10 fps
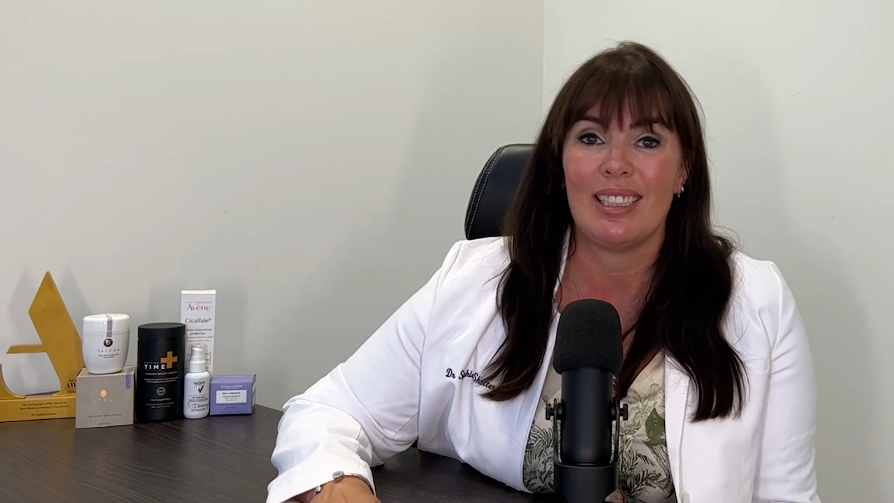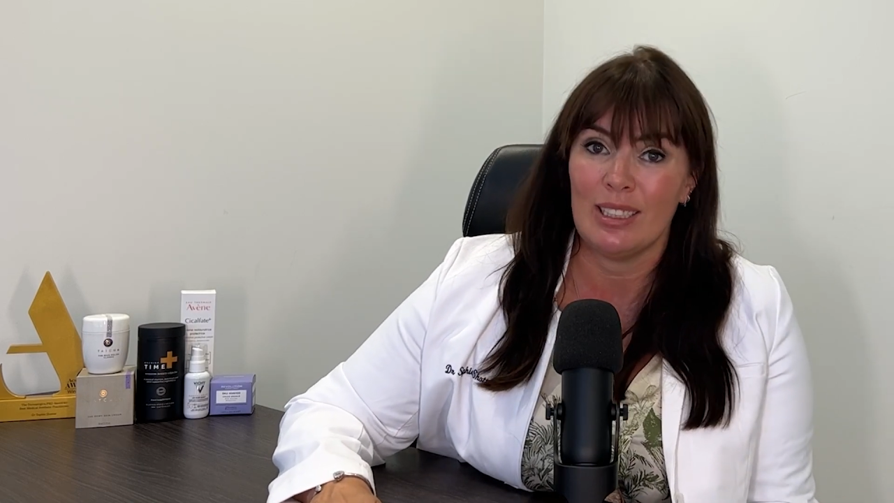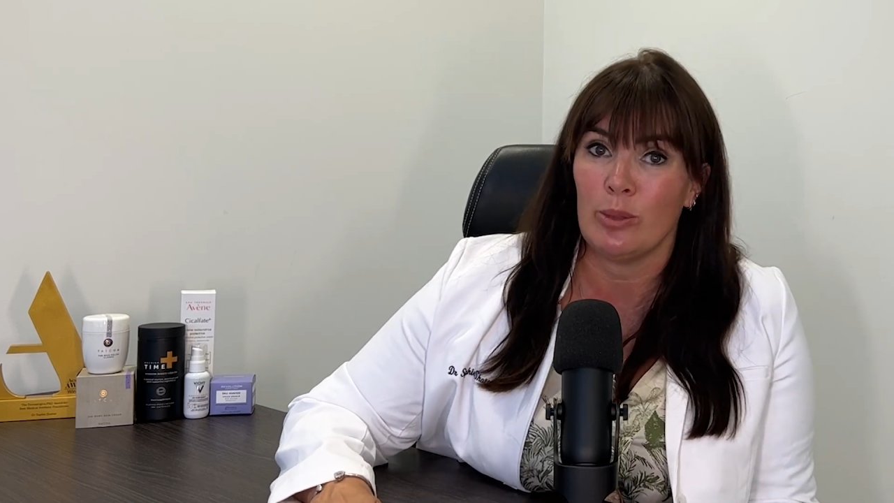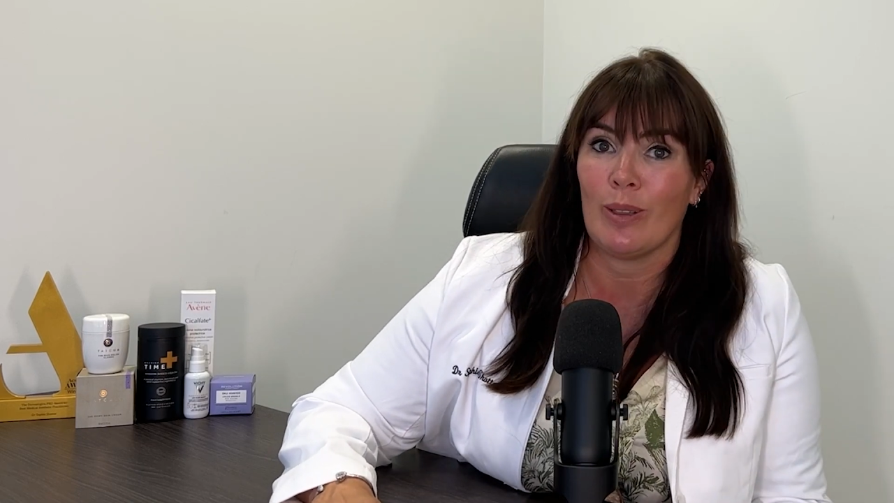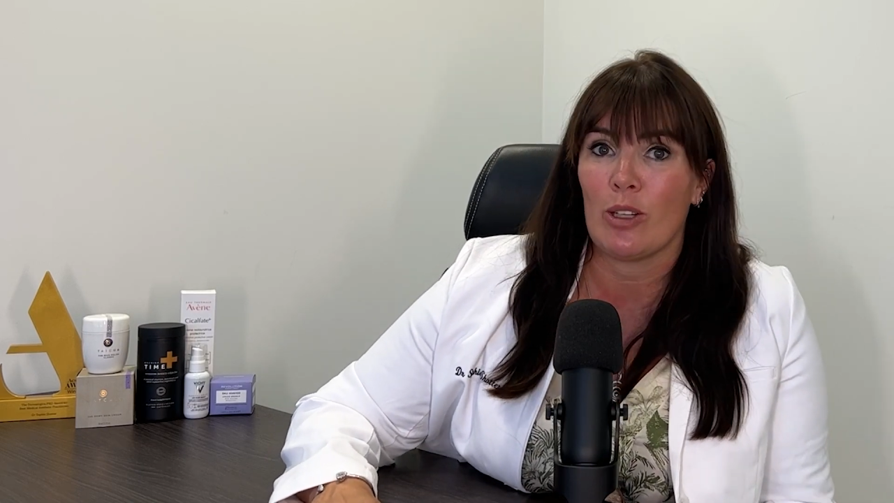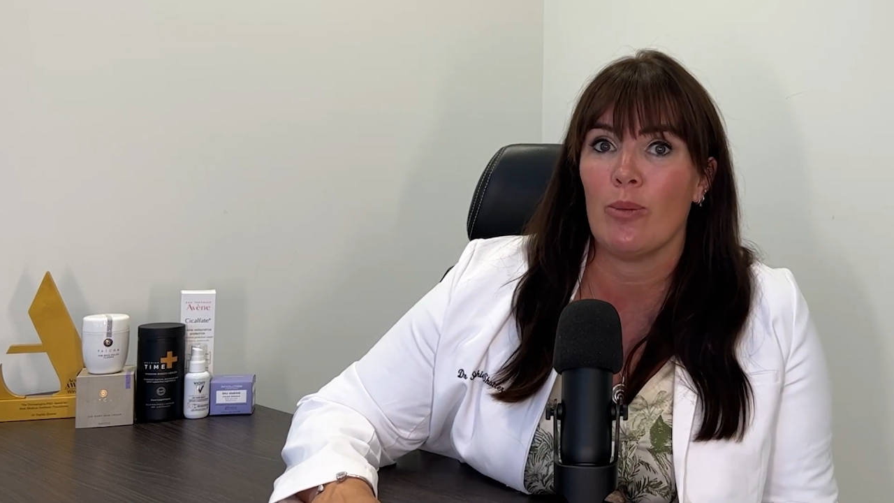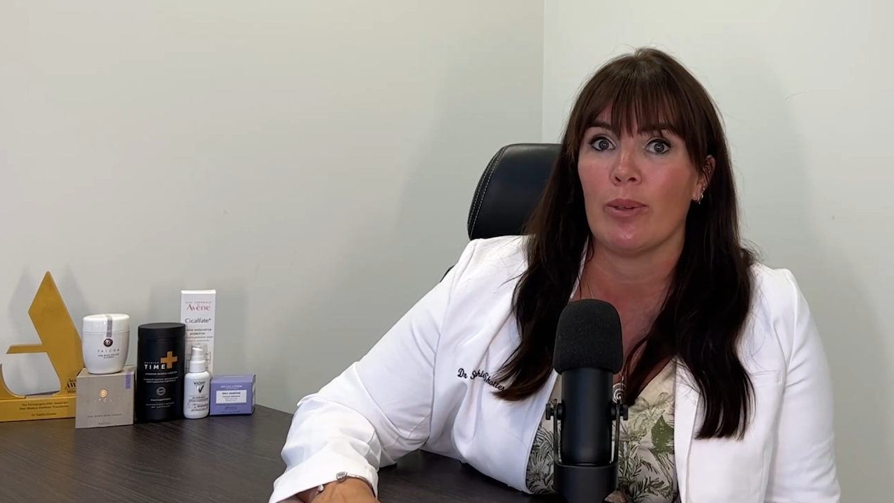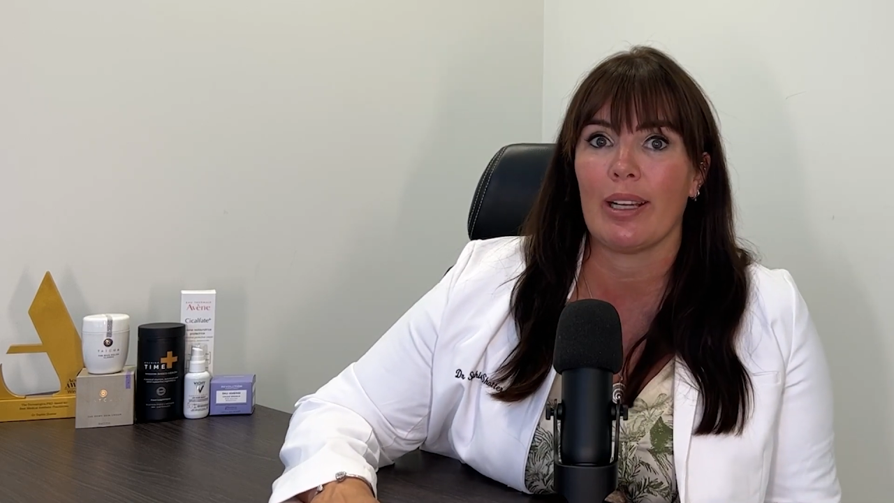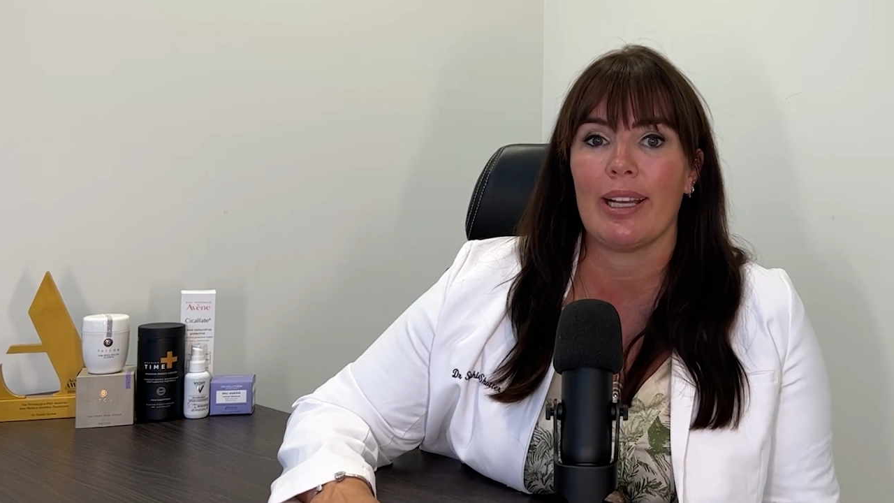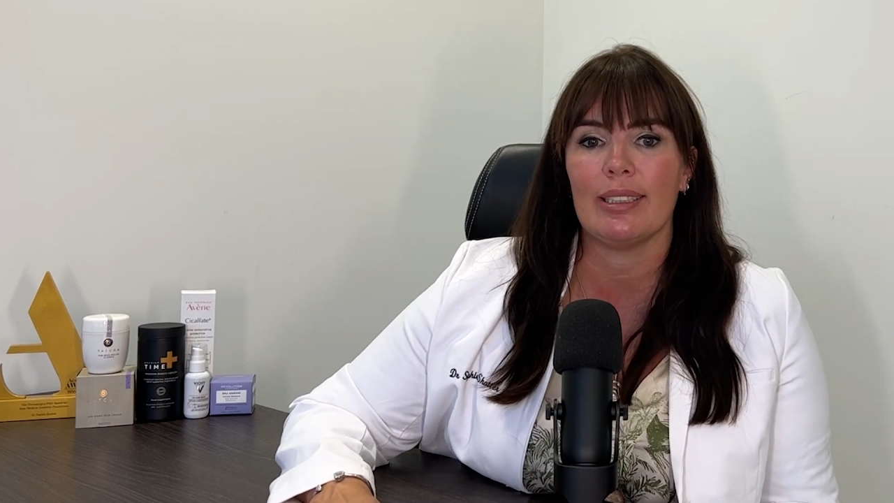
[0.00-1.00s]
little bit
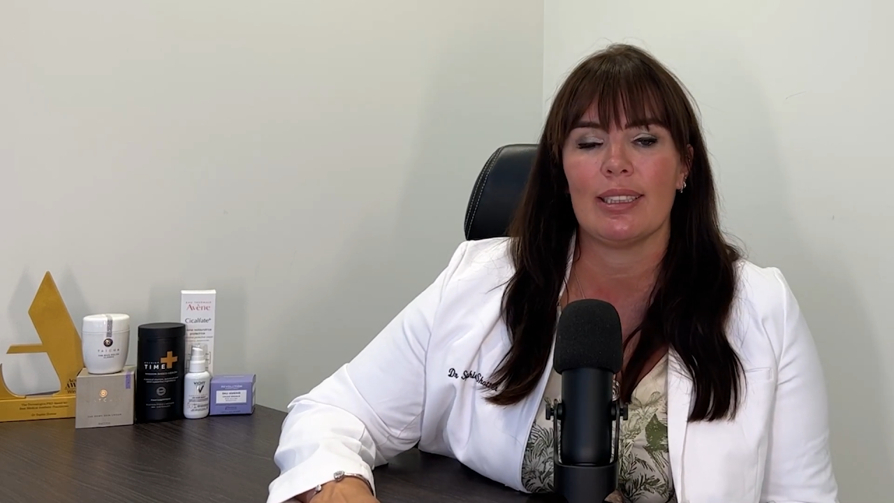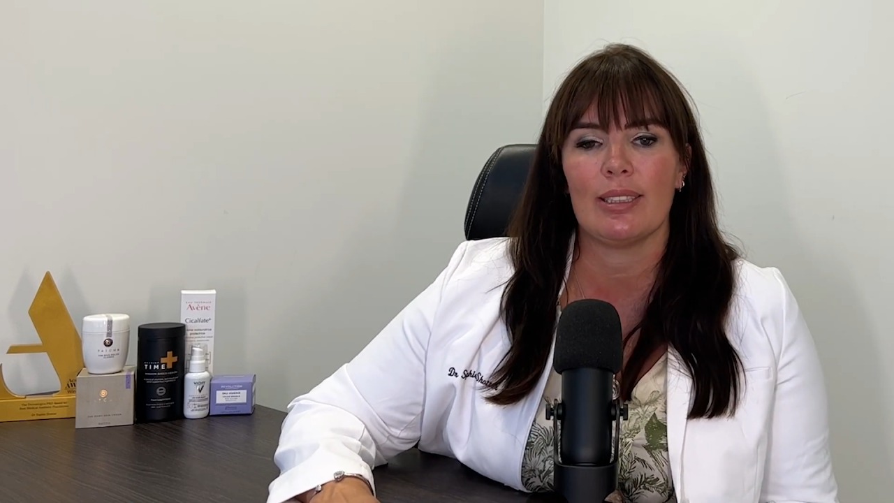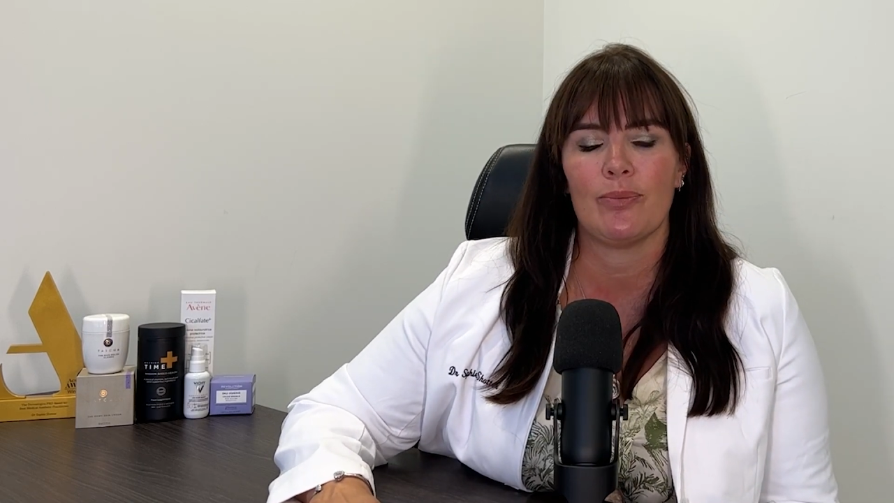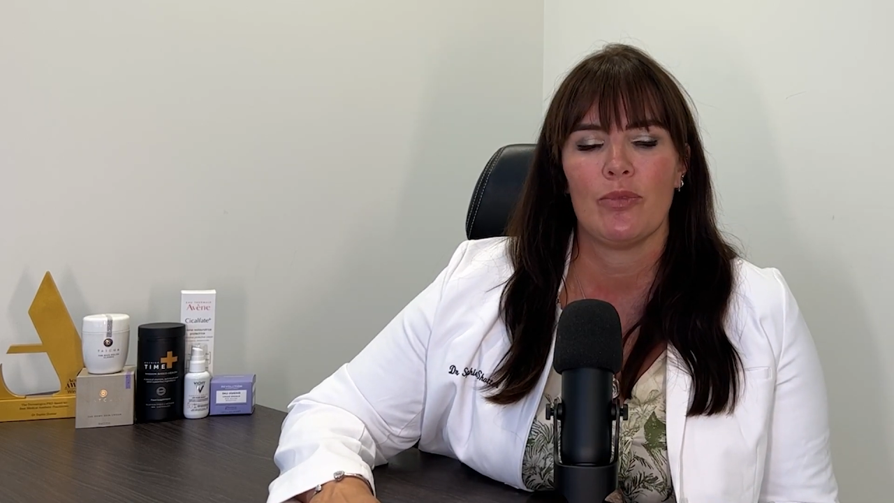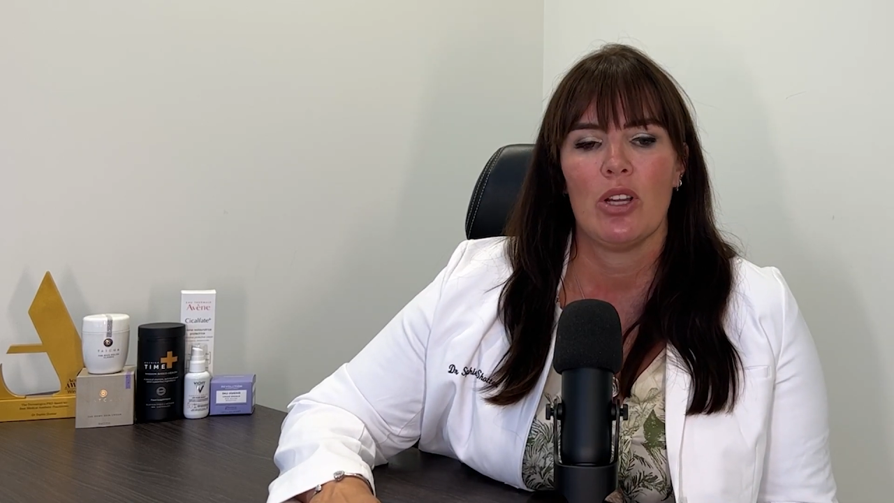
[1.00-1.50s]
complicated.